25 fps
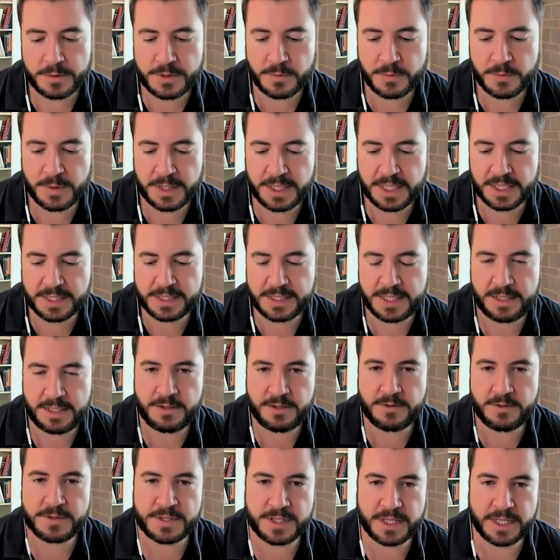do we get to
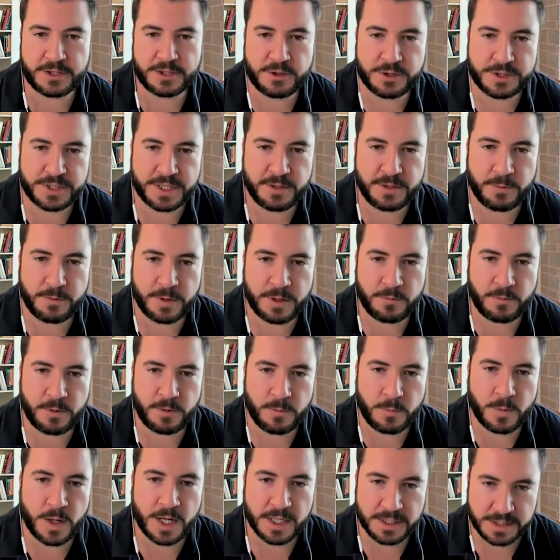use electricity when
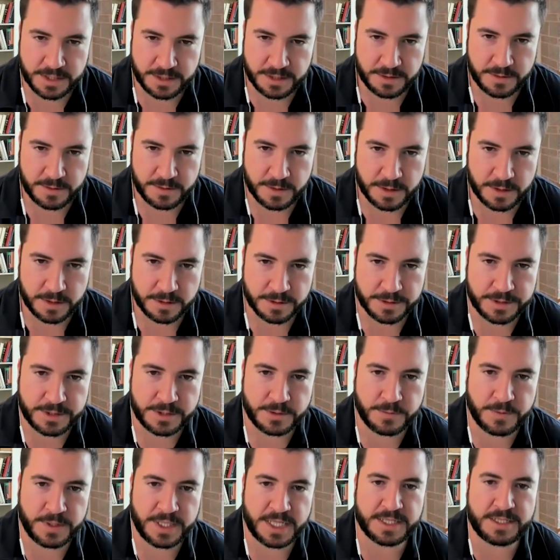we want to, or
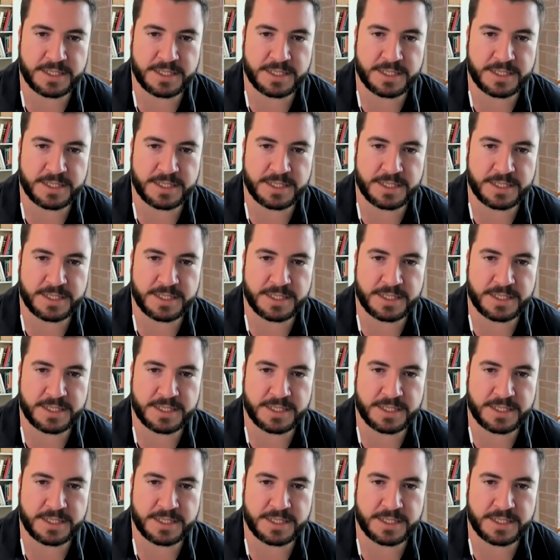do